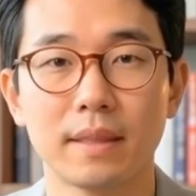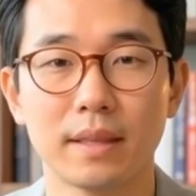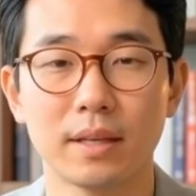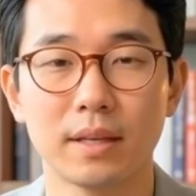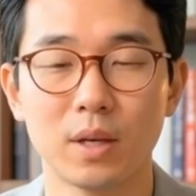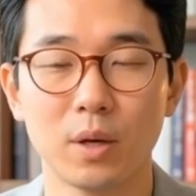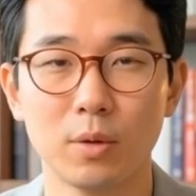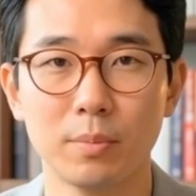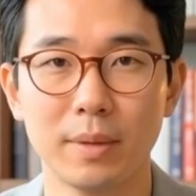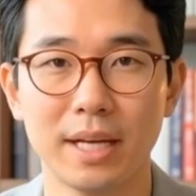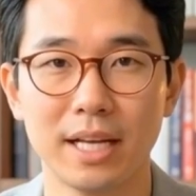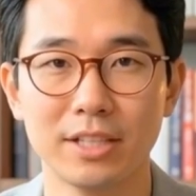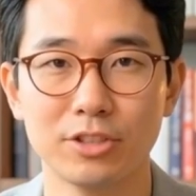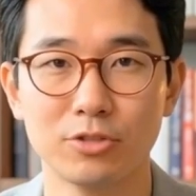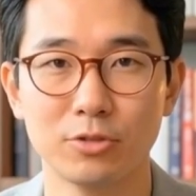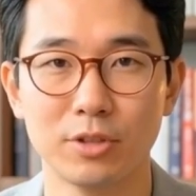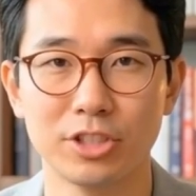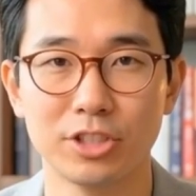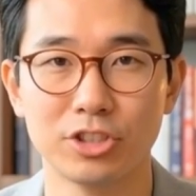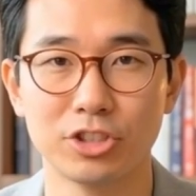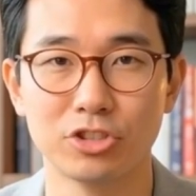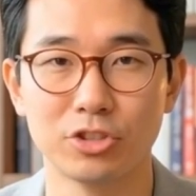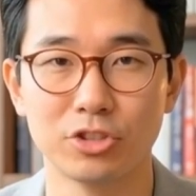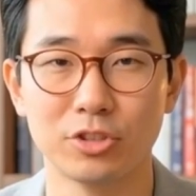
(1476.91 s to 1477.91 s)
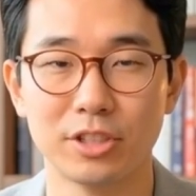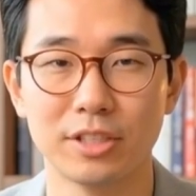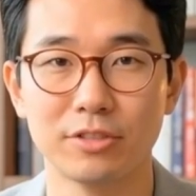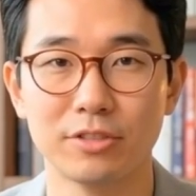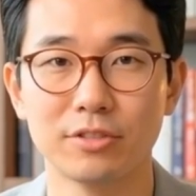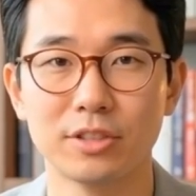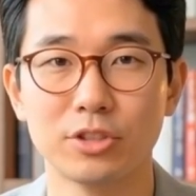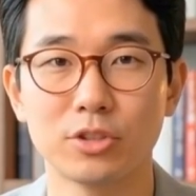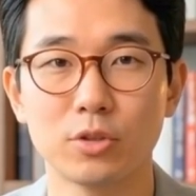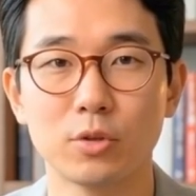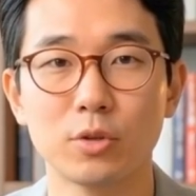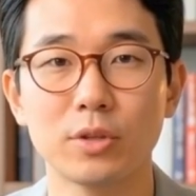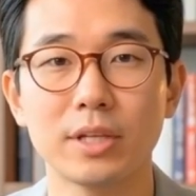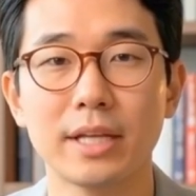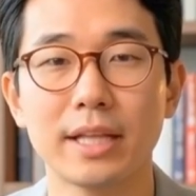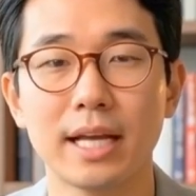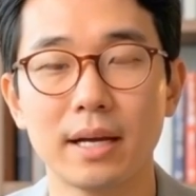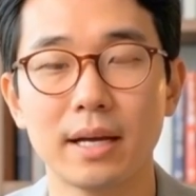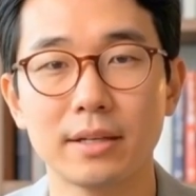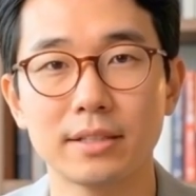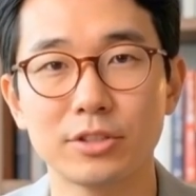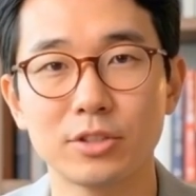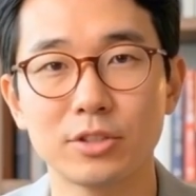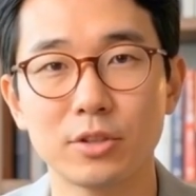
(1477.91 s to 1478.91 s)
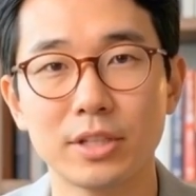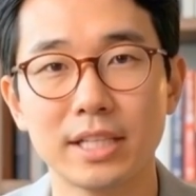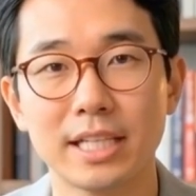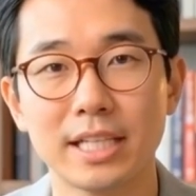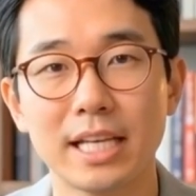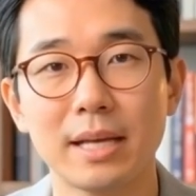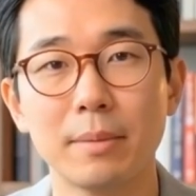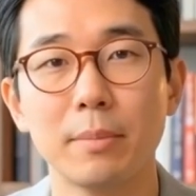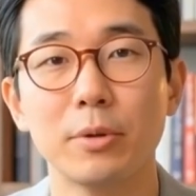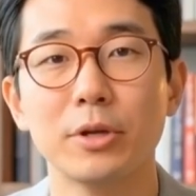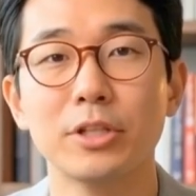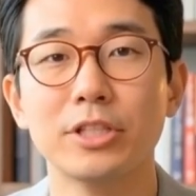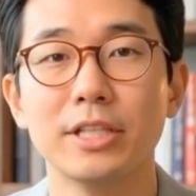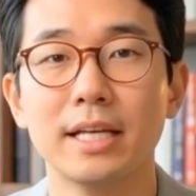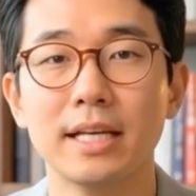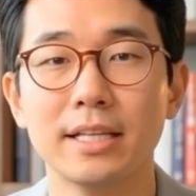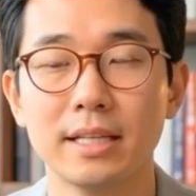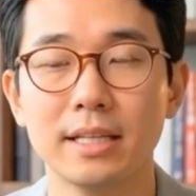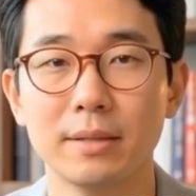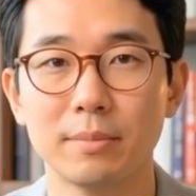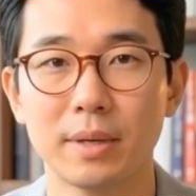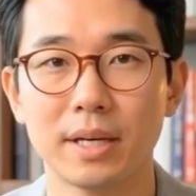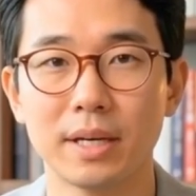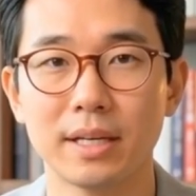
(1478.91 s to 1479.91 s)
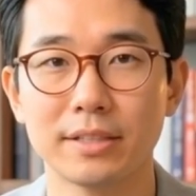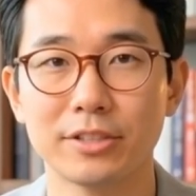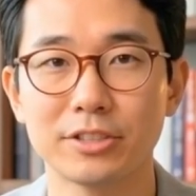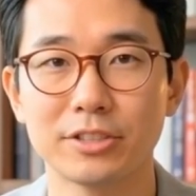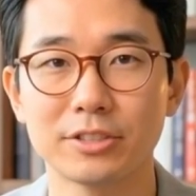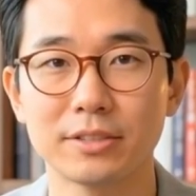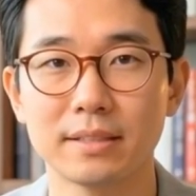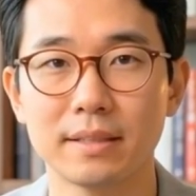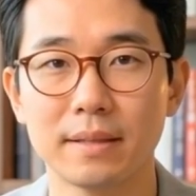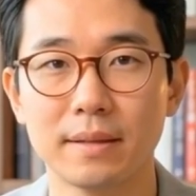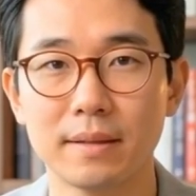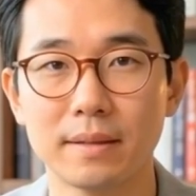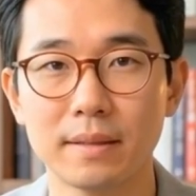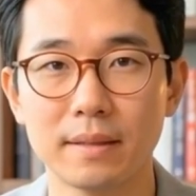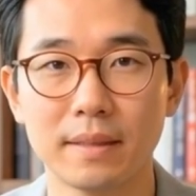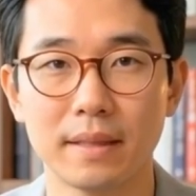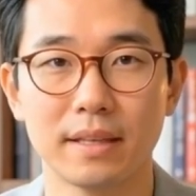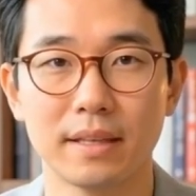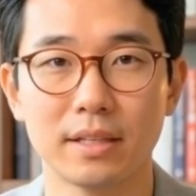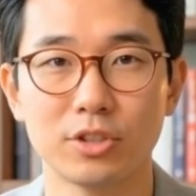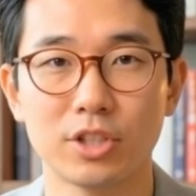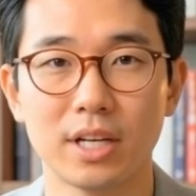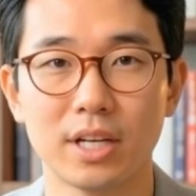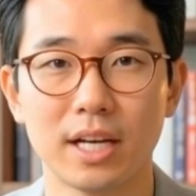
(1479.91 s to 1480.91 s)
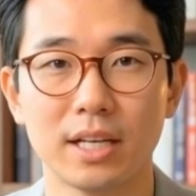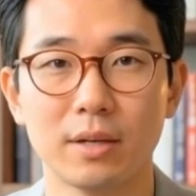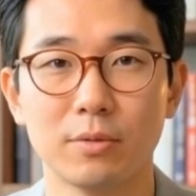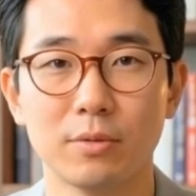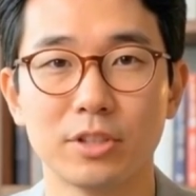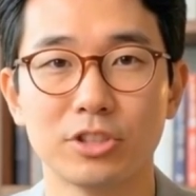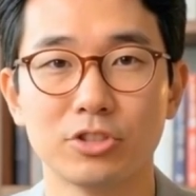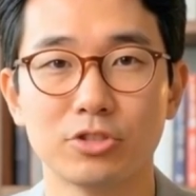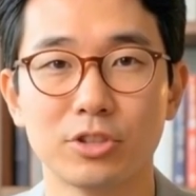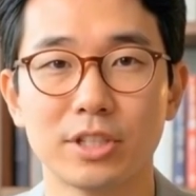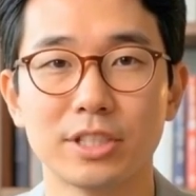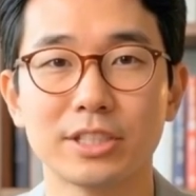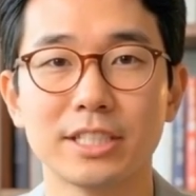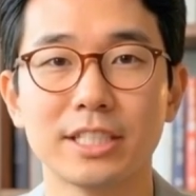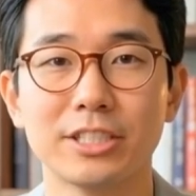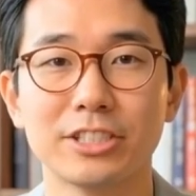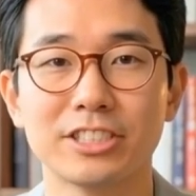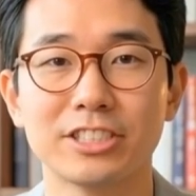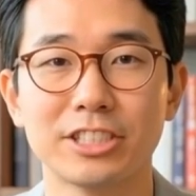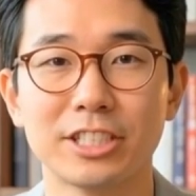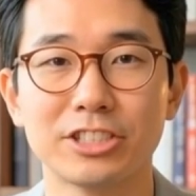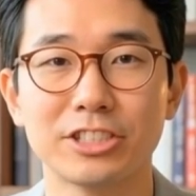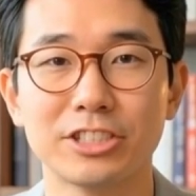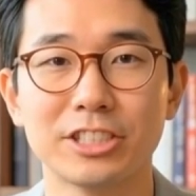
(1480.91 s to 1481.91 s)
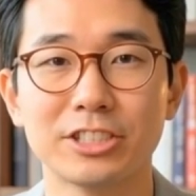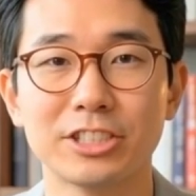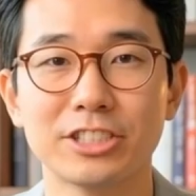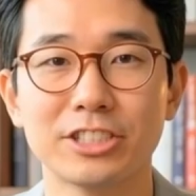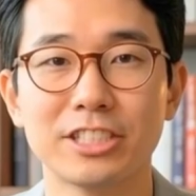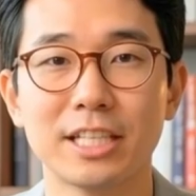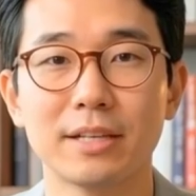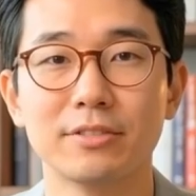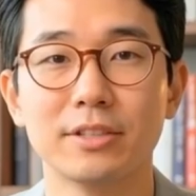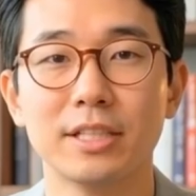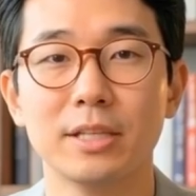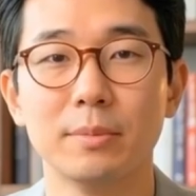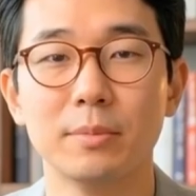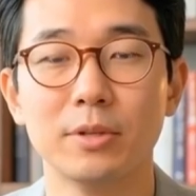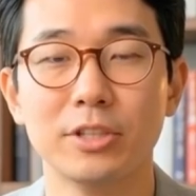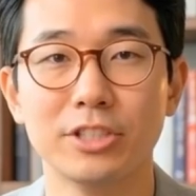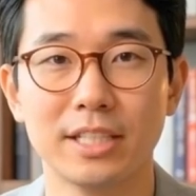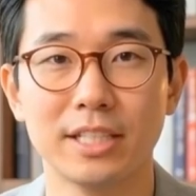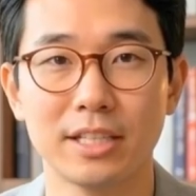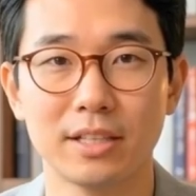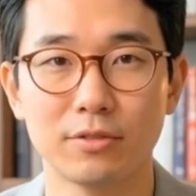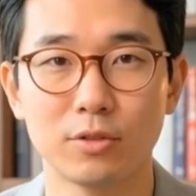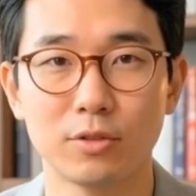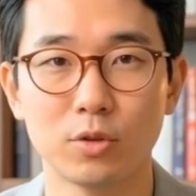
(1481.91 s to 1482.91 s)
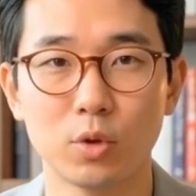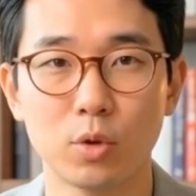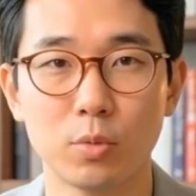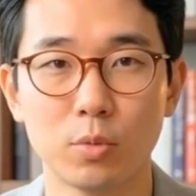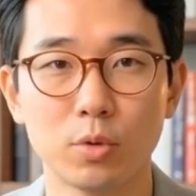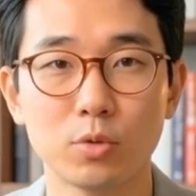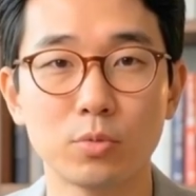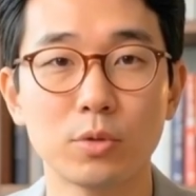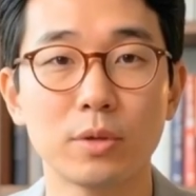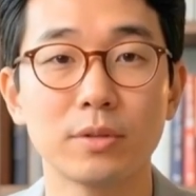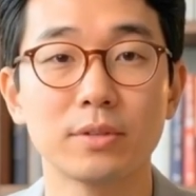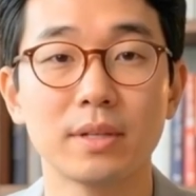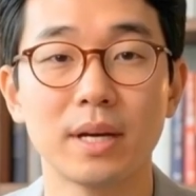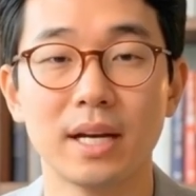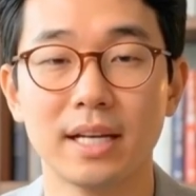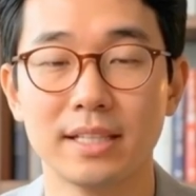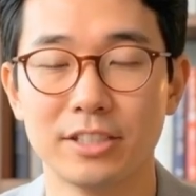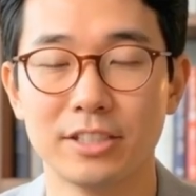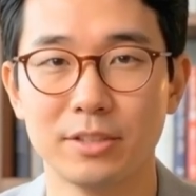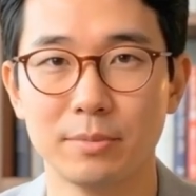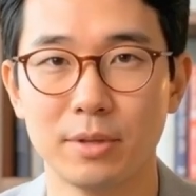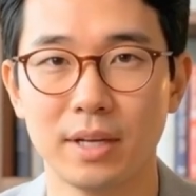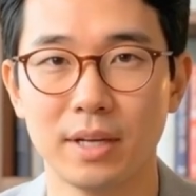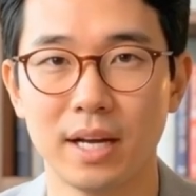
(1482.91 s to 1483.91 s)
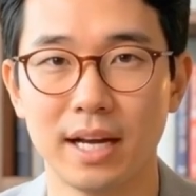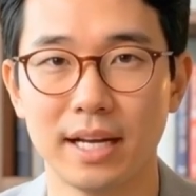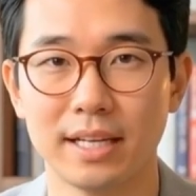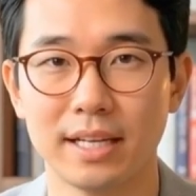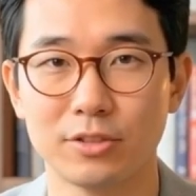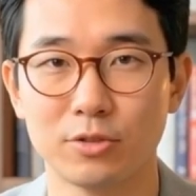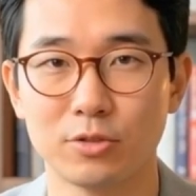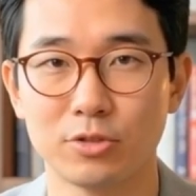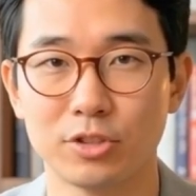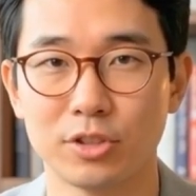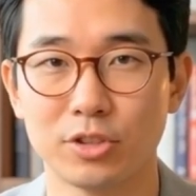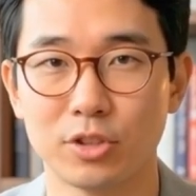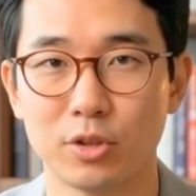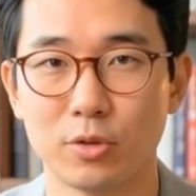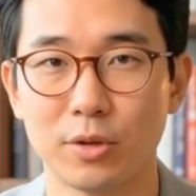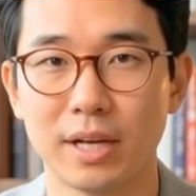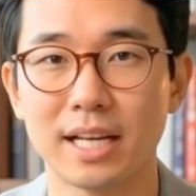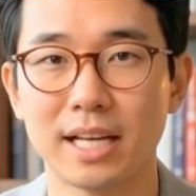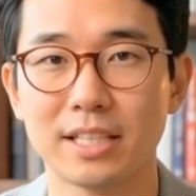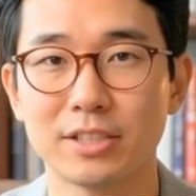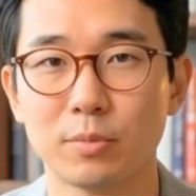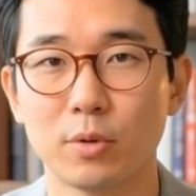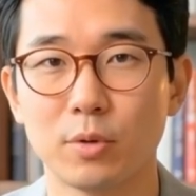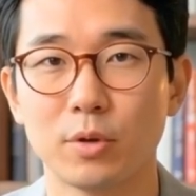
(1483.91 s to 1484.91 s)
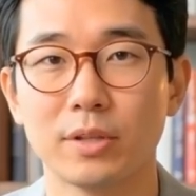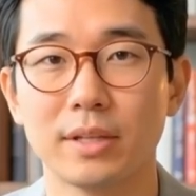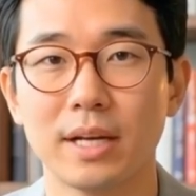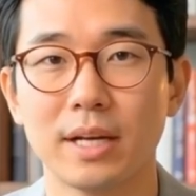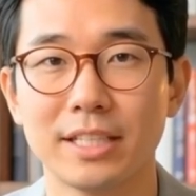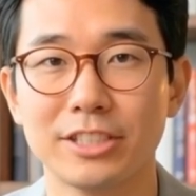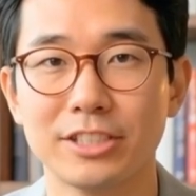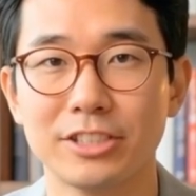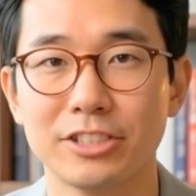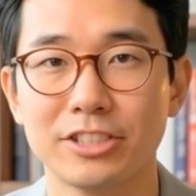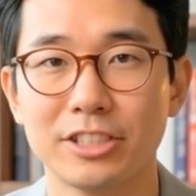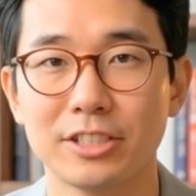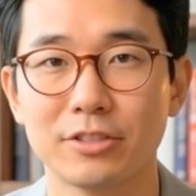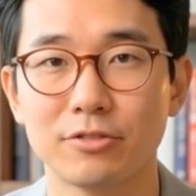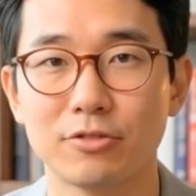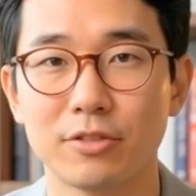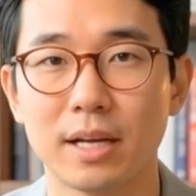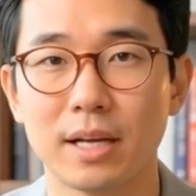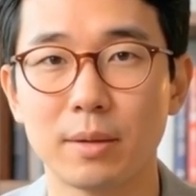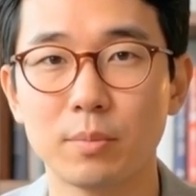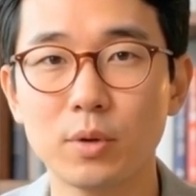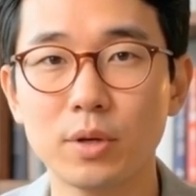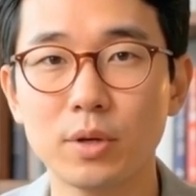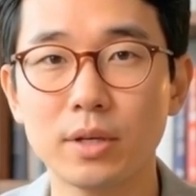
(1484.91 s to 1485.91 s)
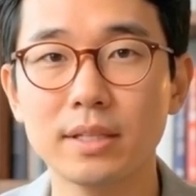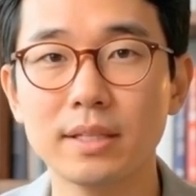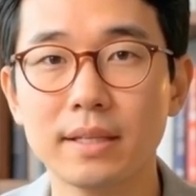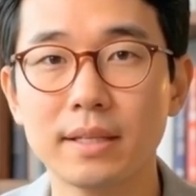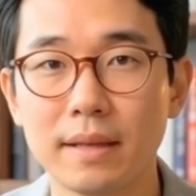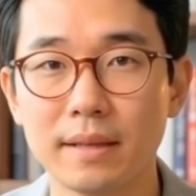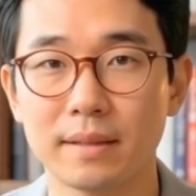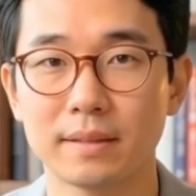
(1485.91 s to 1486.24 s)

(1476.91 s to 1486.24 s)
COMEX registered inventory down 38% in months. China restricting 60 to 70% of global refined supply through the new export licensing framework.